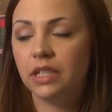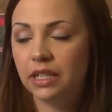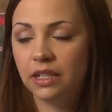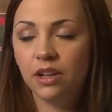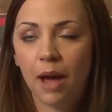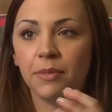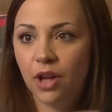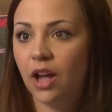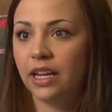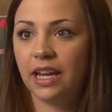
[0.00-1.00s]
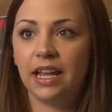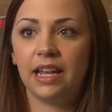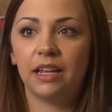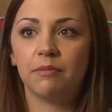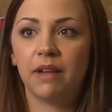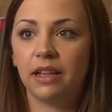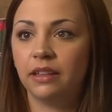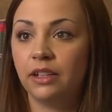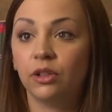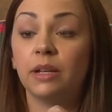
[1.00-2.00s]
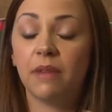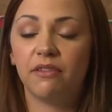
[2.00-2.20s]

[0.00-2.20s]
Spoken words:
no, I'm not kidding, literally my